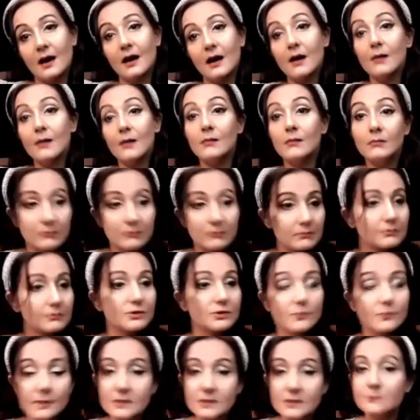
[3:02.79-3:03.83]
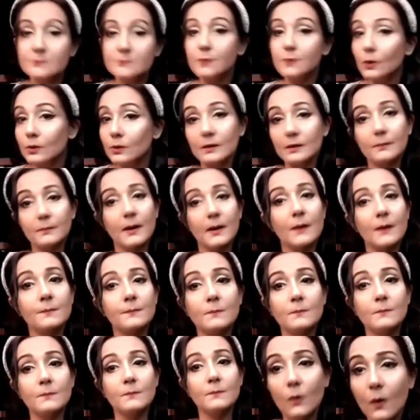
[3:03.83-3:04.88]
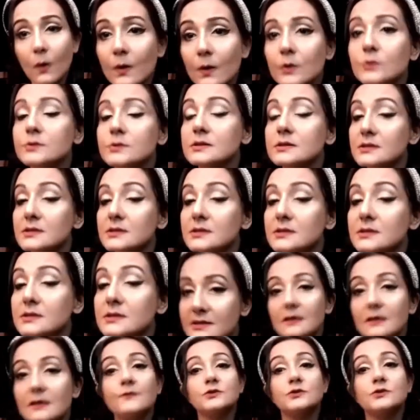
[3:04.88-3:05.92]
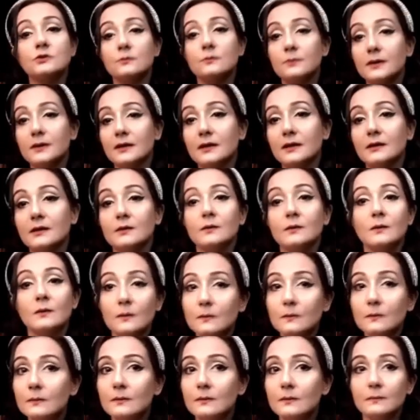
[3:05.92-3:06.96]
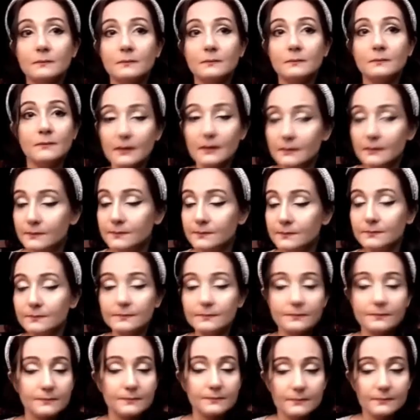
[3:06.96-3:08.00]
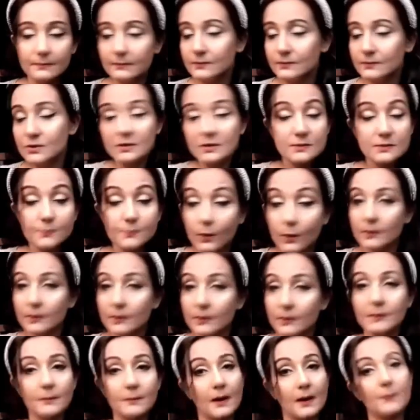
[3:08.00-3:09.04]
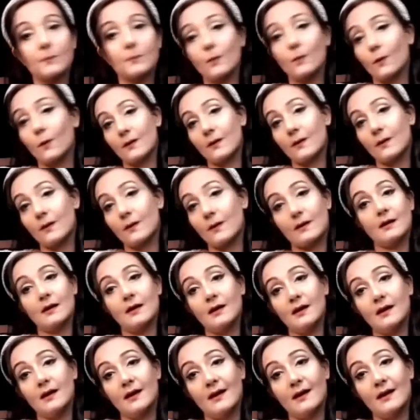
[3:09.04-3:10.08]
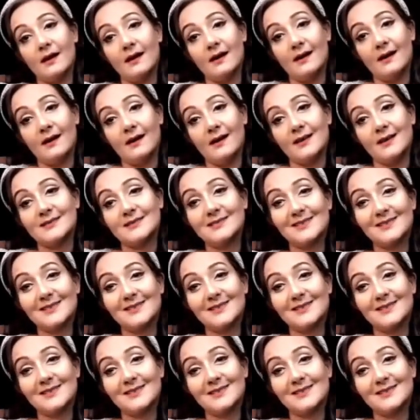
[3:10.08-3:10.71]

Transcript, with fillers: to be spoken about more, who deserves to be, you know, just spoken about more. Beautiful,